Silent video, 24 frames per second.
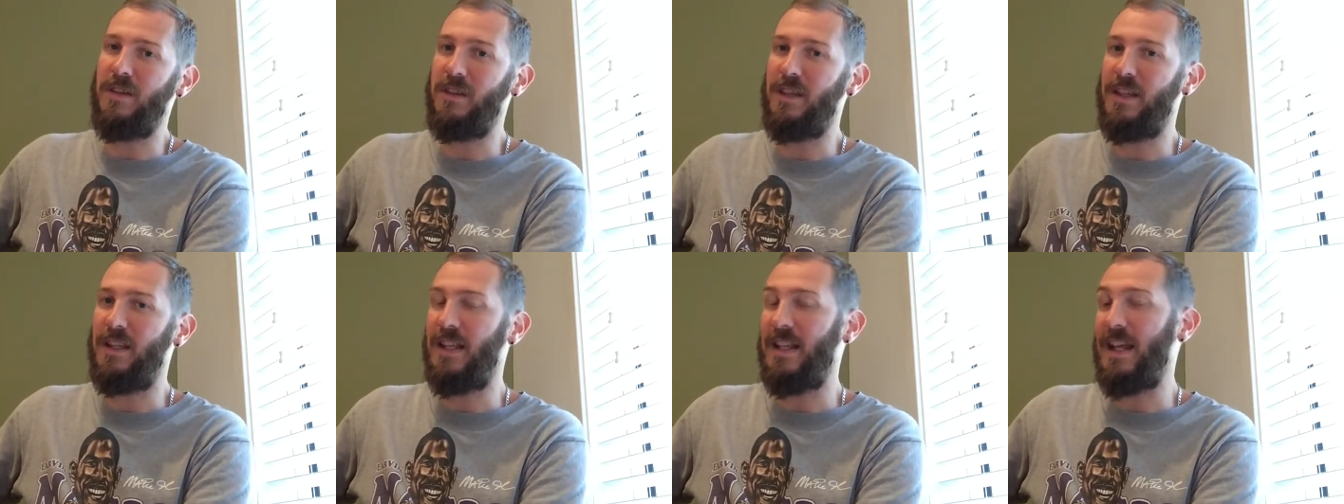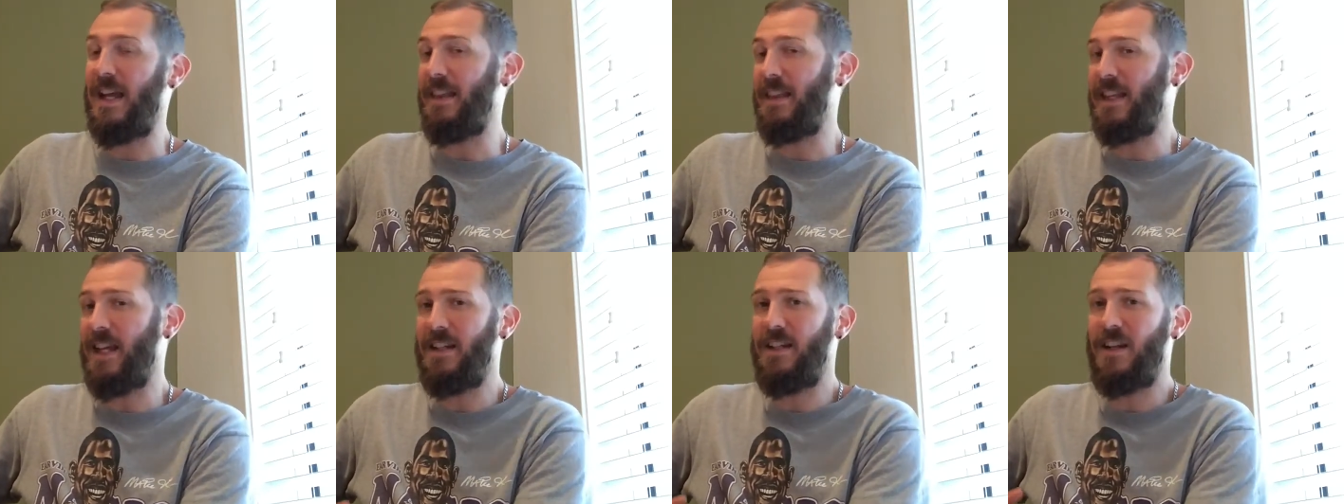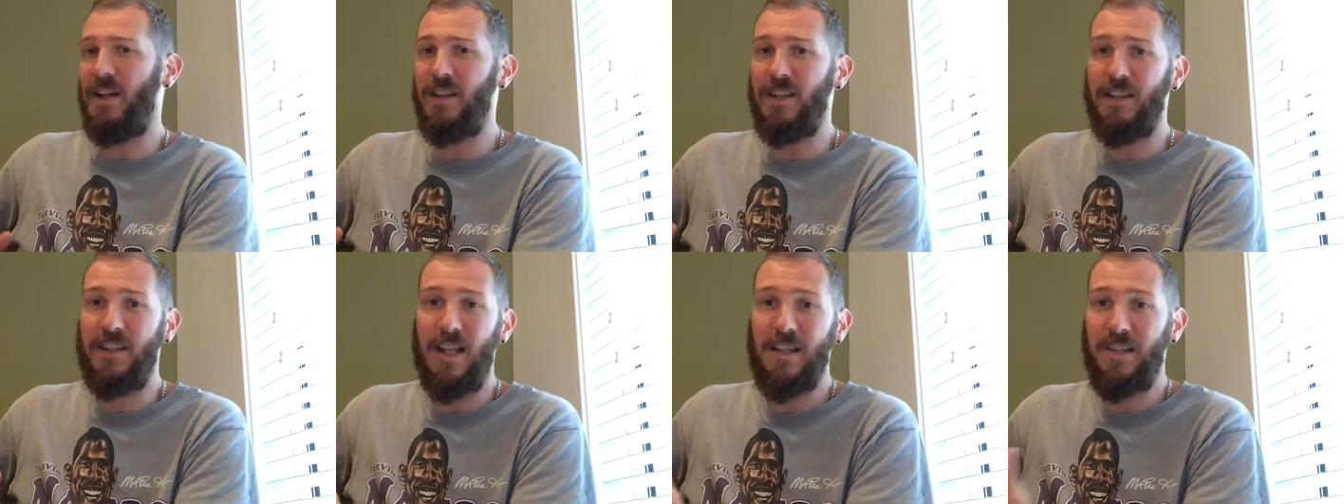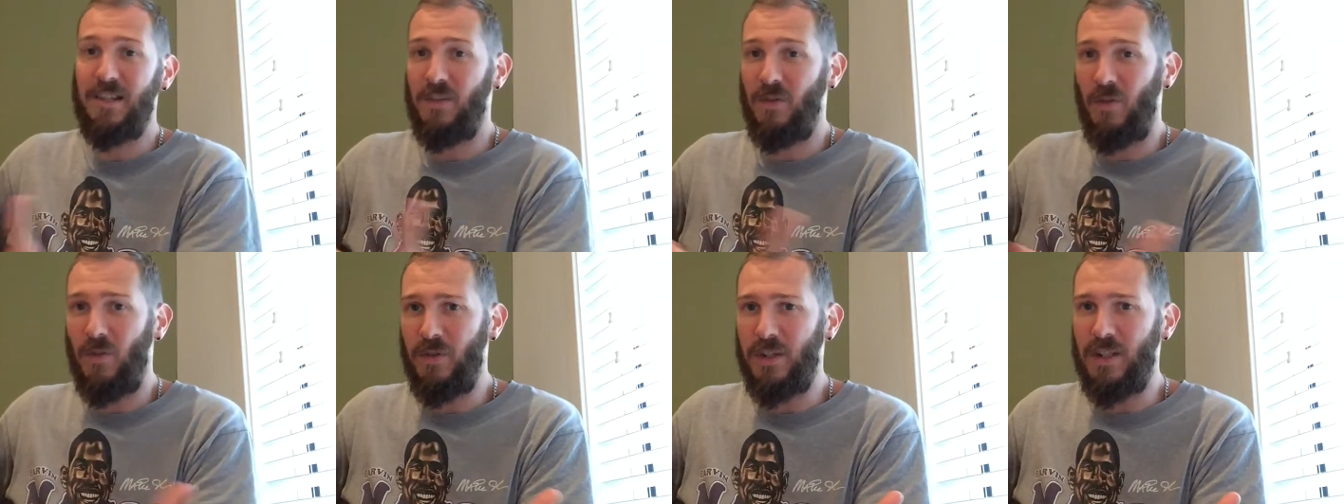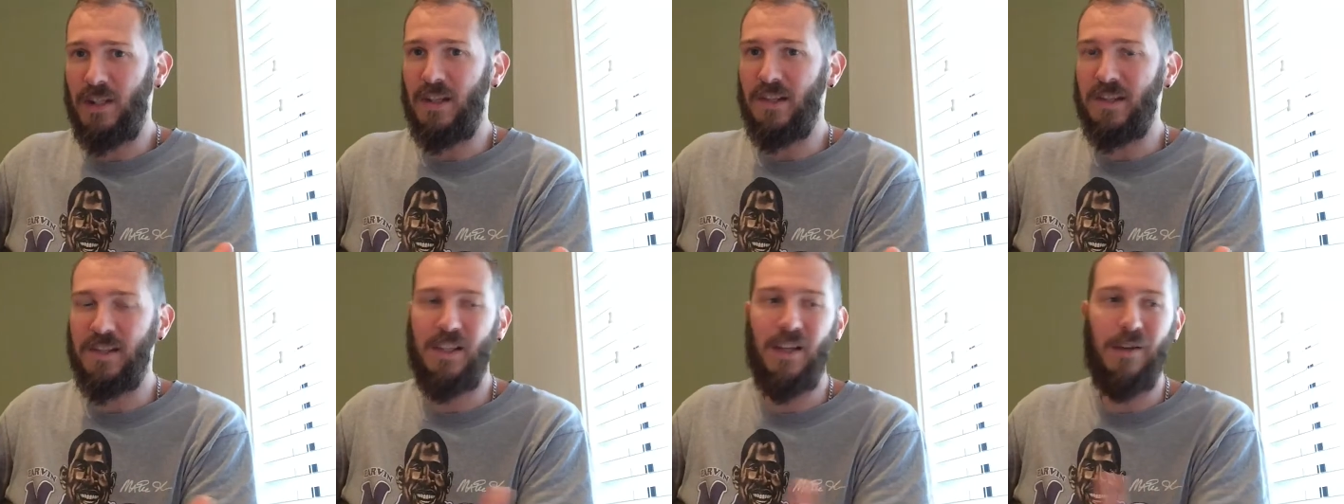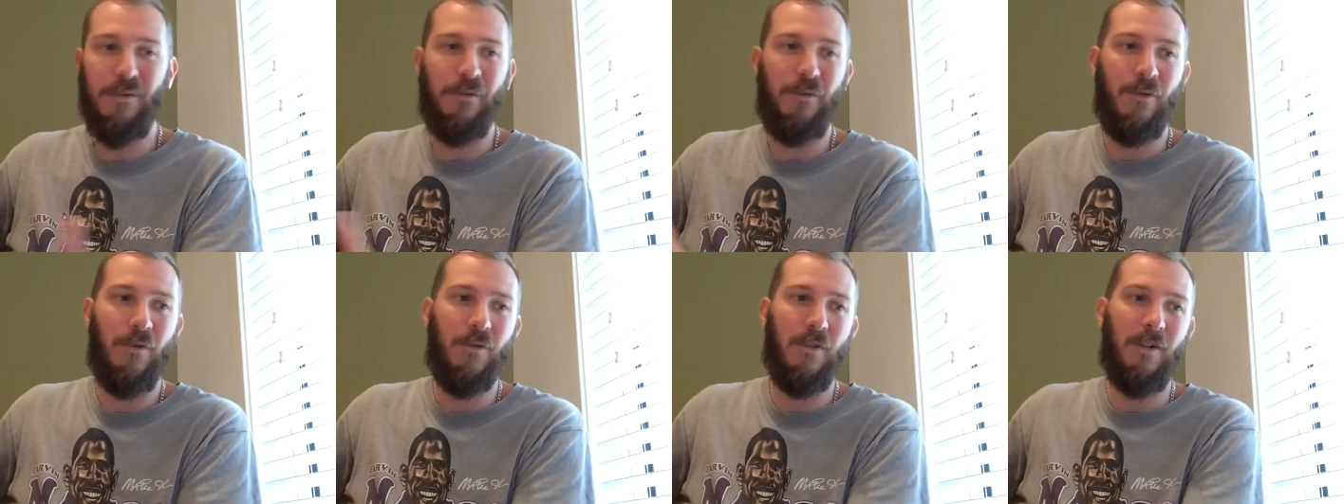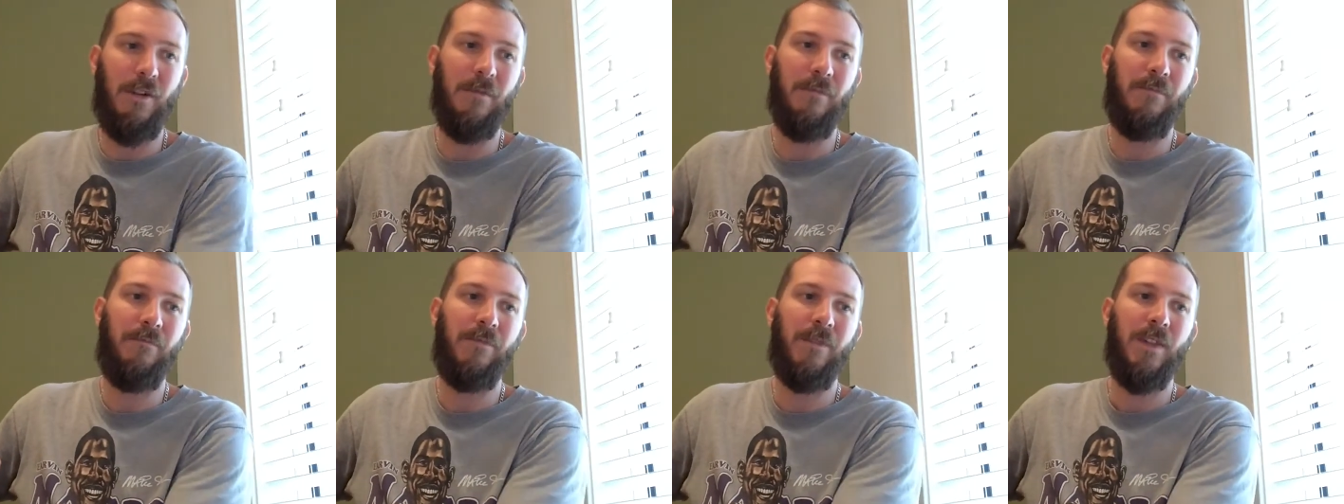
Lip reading: and they know that there's an audience there for it.